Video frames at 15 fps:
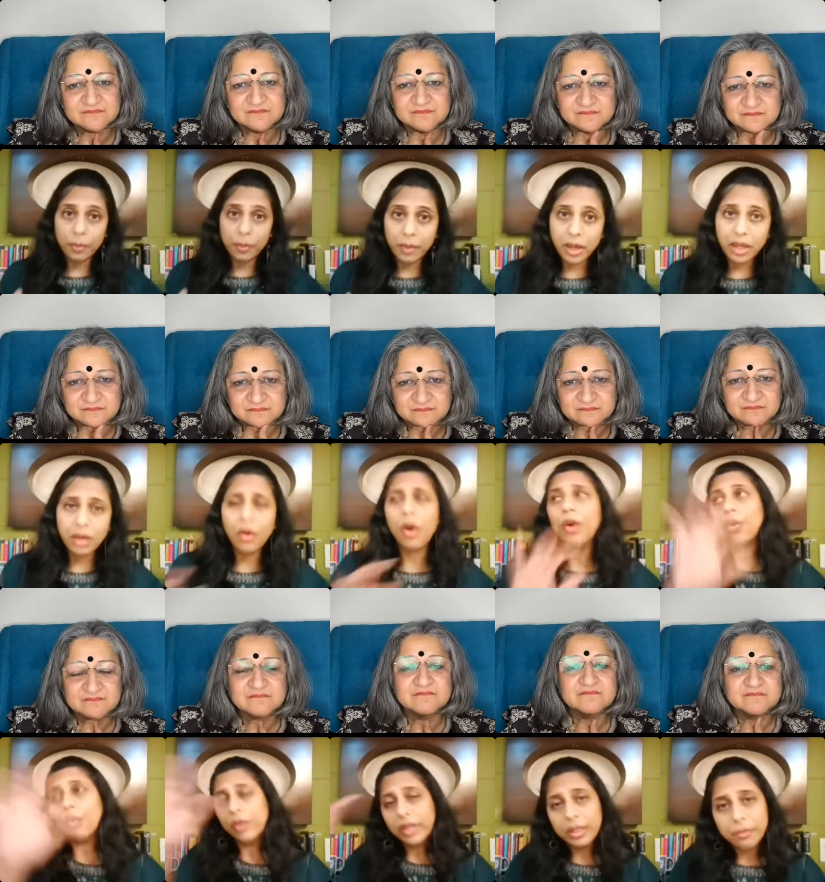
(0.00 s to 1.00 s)
Speaker 1: and
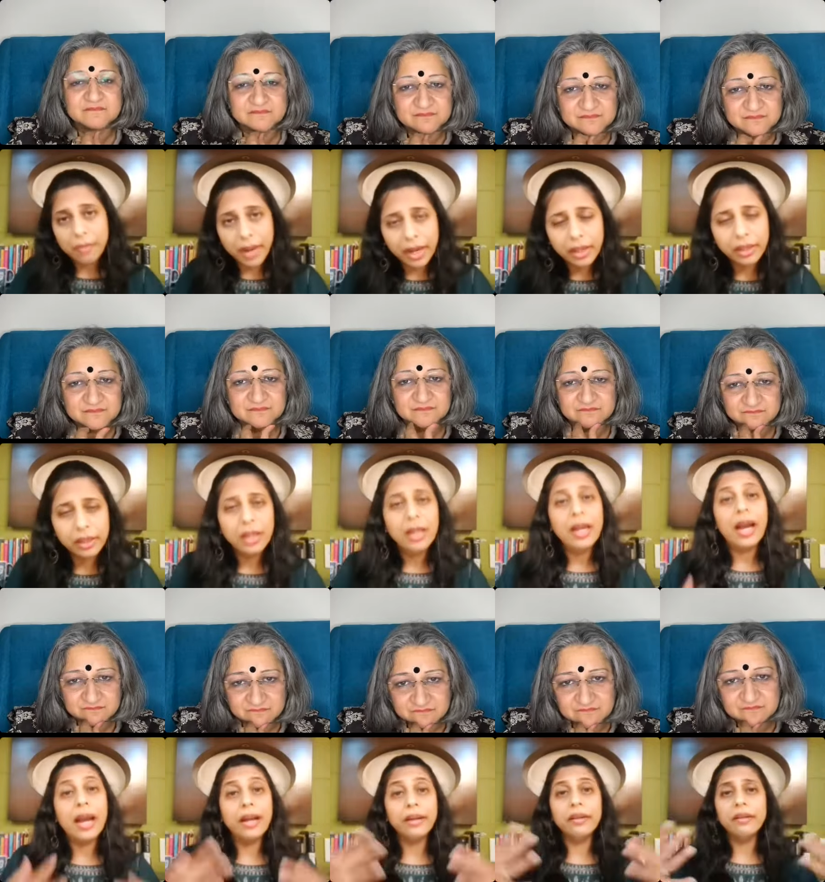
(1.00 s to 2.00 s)
it's normal,
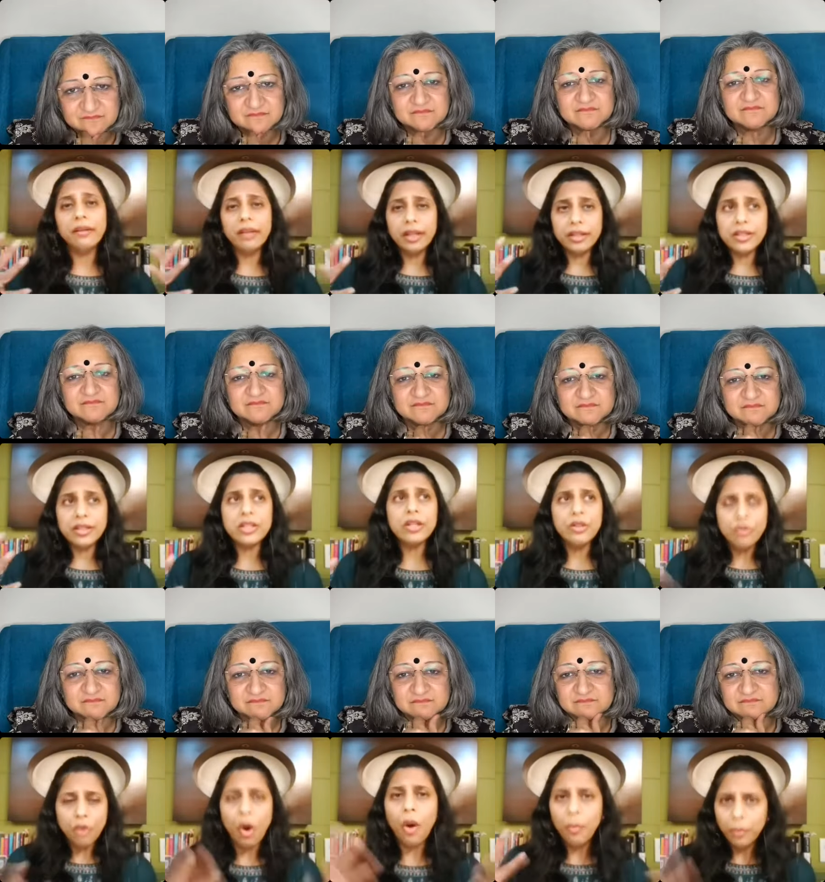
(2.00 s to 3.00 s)
then do it.
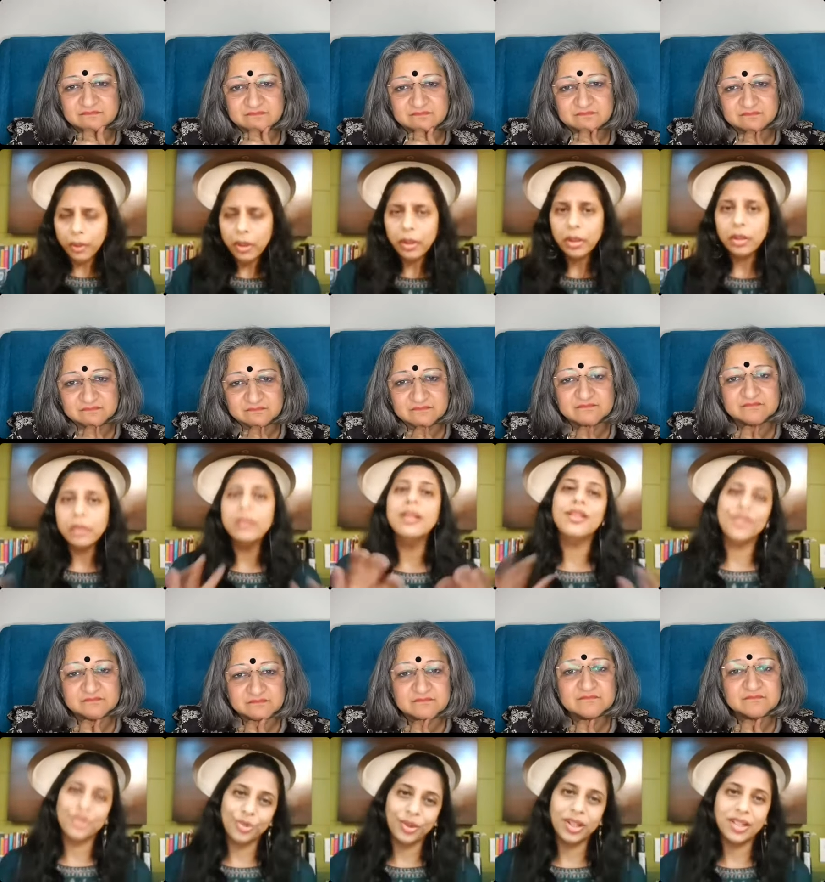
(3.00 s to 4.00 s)
So they need to
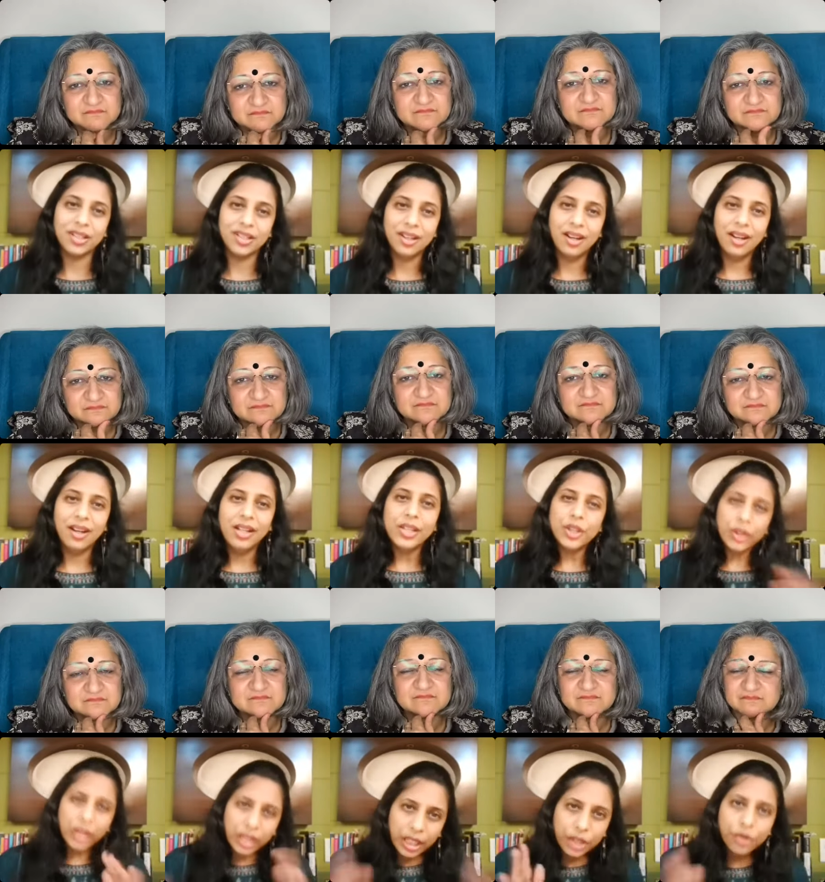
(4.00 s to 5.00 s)
understand that where it's
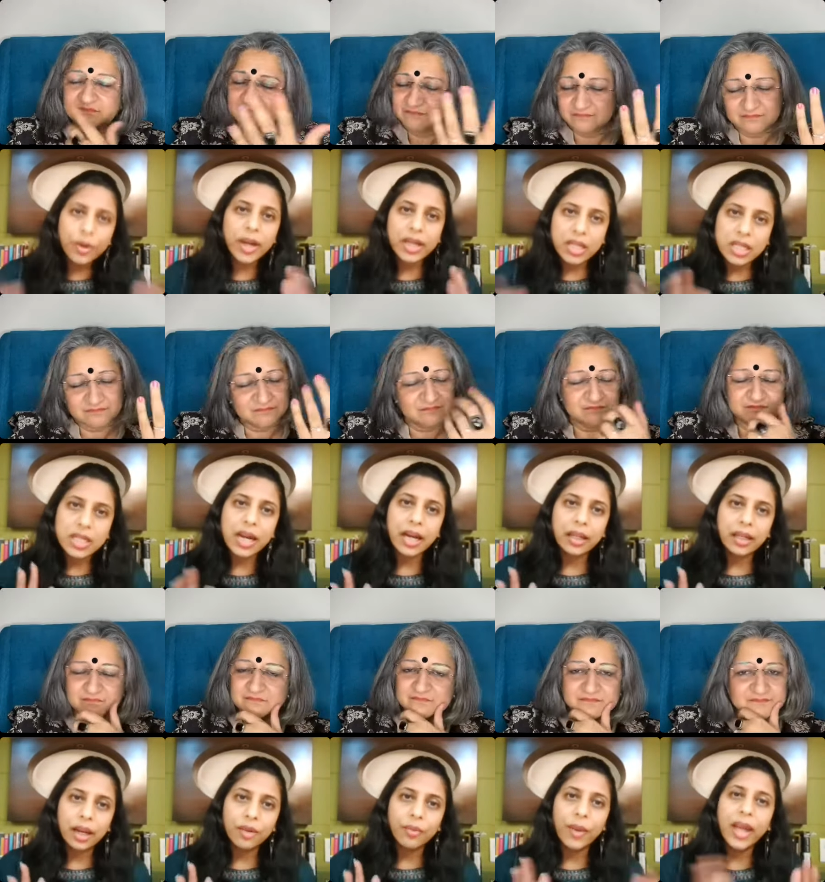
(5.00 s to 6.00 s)
okay and where it's
Speaker 2: not.
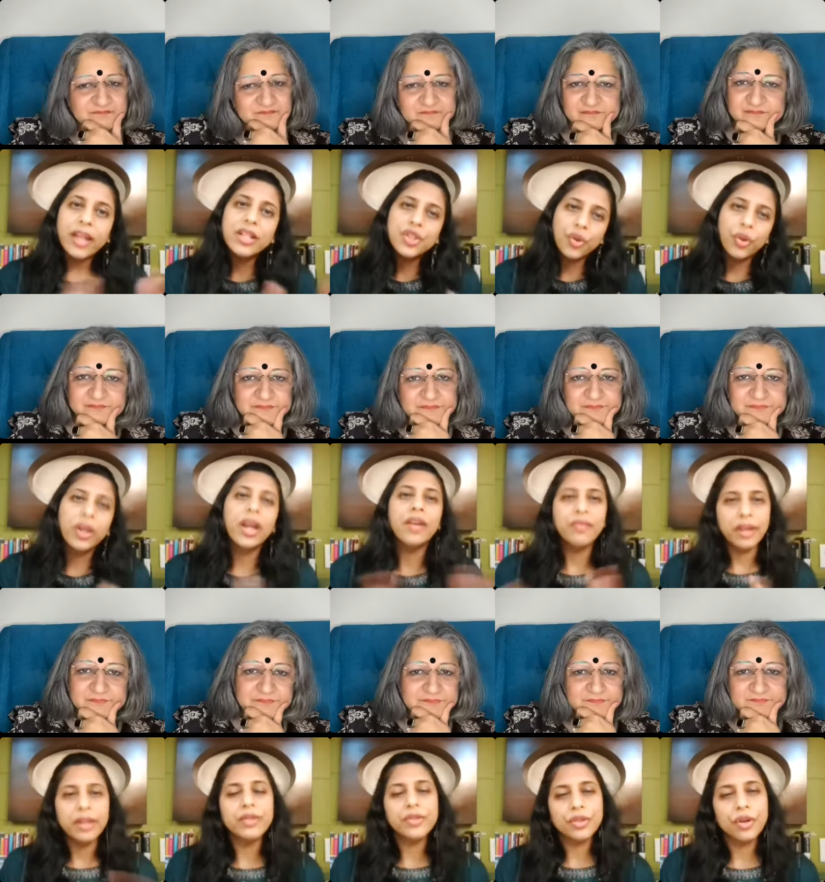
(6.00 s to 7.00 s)
Yeah, yeah, yeah,
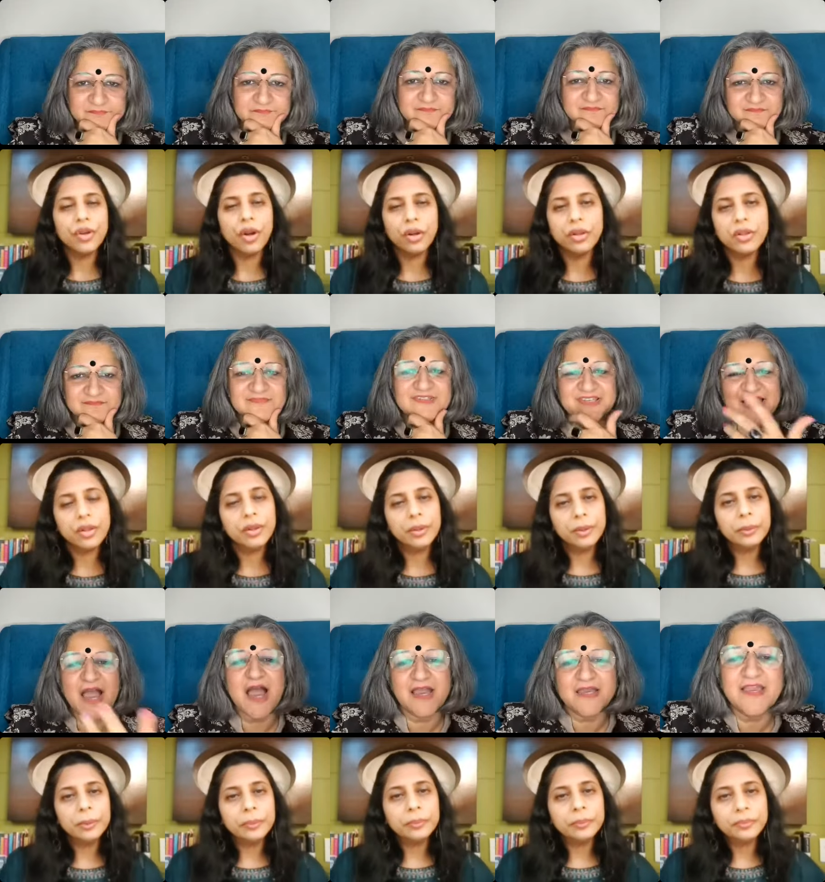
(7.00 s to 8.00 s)
I, yeah. I mean, I, I
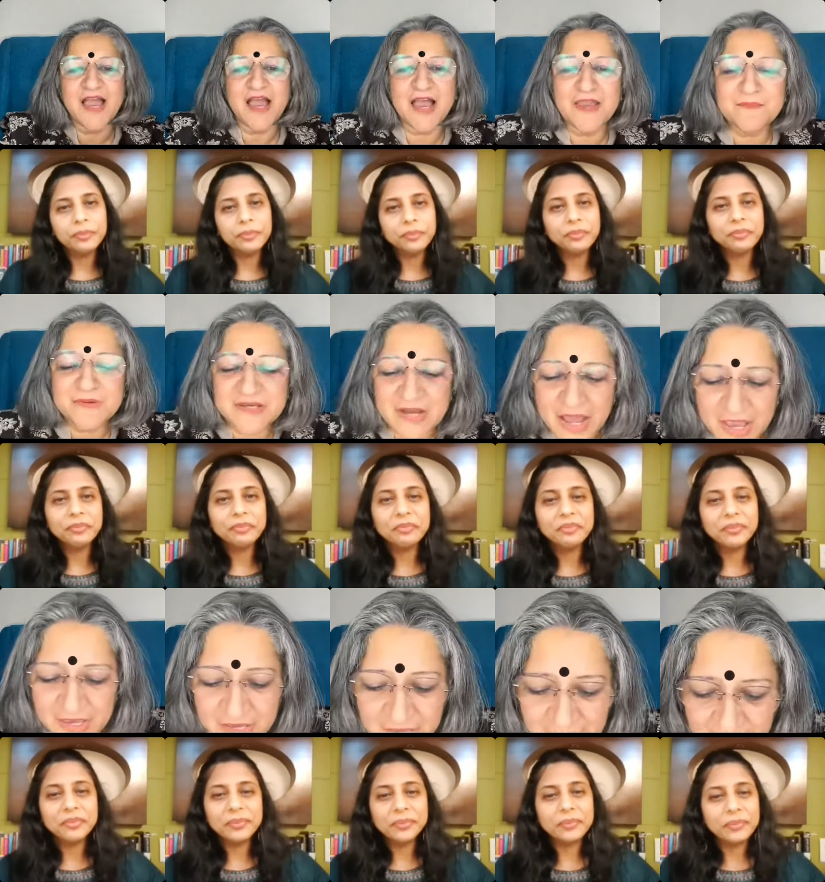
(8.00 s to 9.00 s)
recollect. I
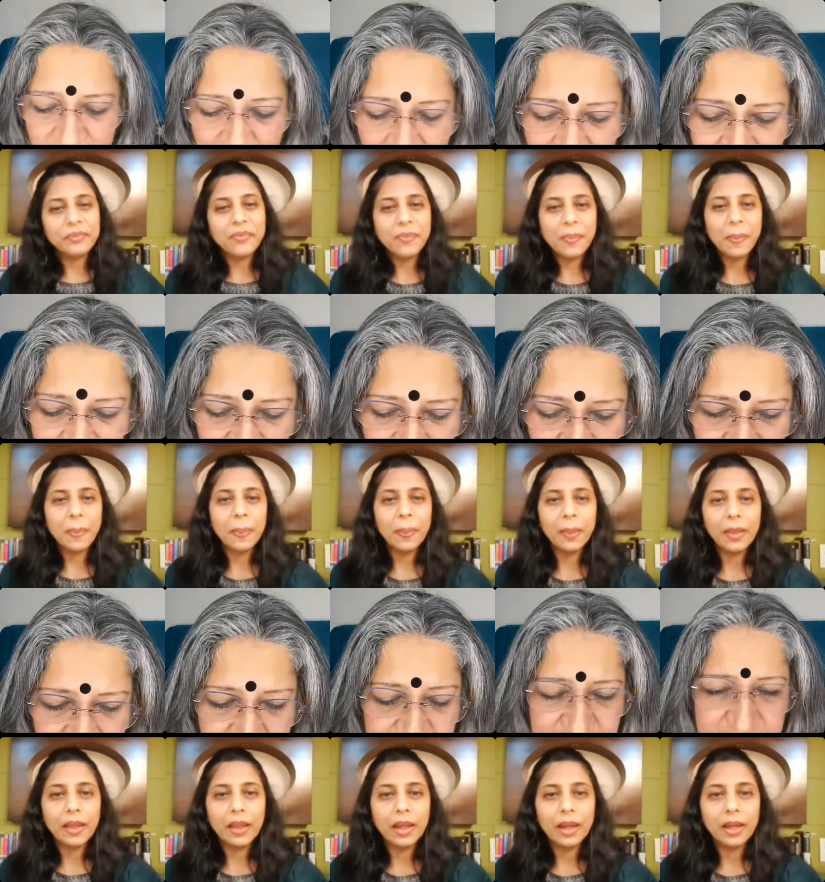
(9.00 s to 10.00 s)
recollect Japan. Uh,
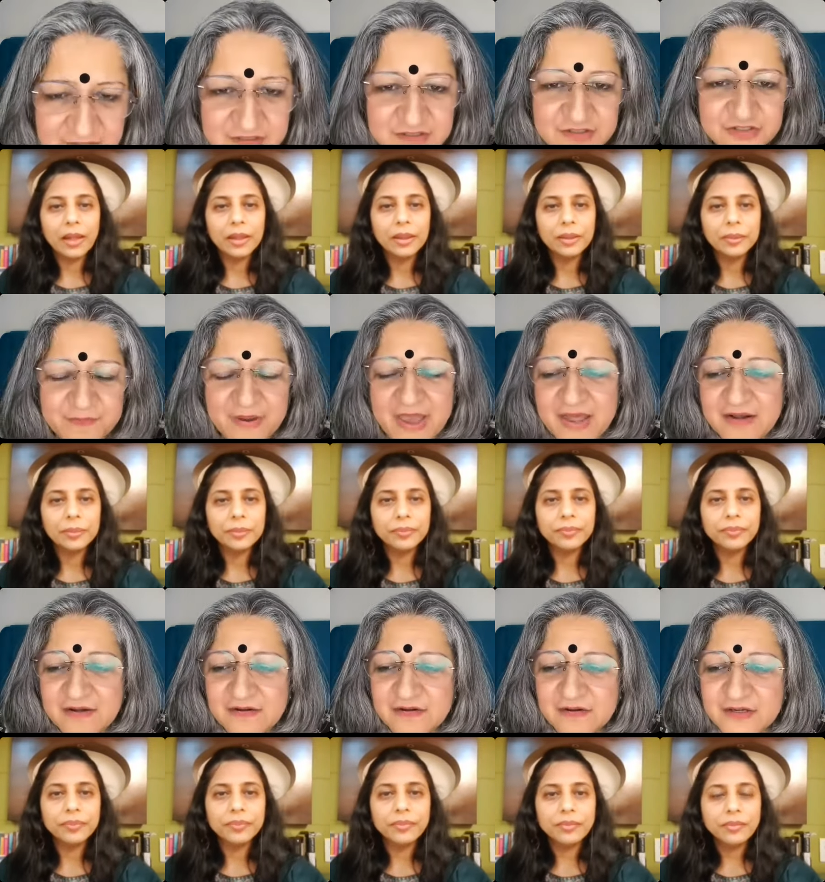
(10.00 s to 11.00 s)
Japan, uh, it was very, it
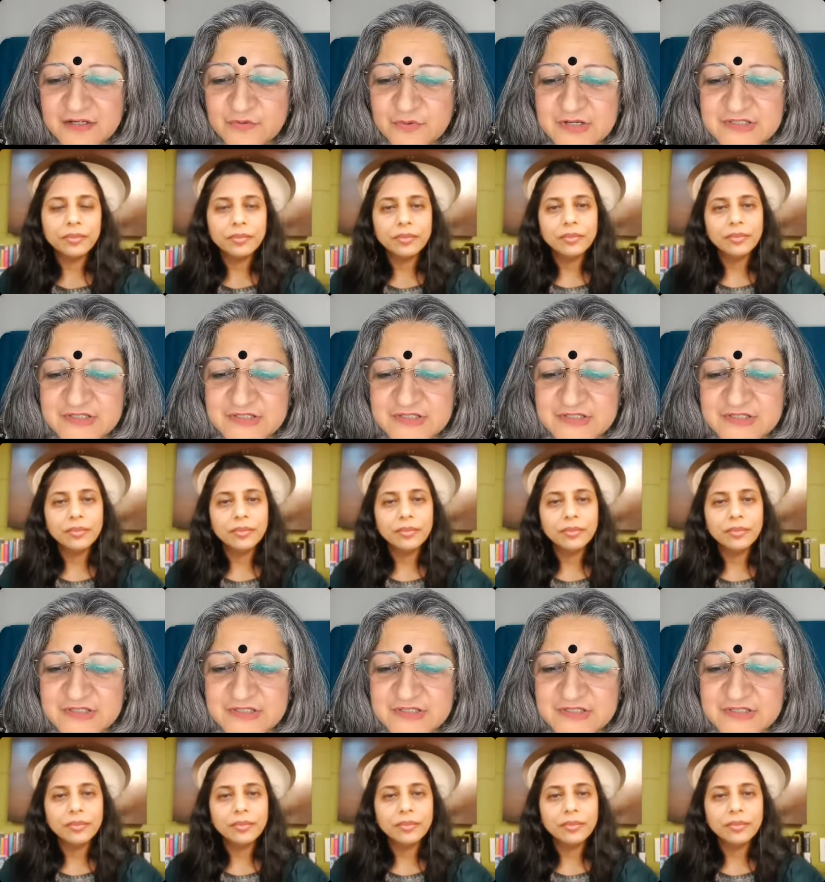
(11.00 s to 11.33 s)
different, was uh, very different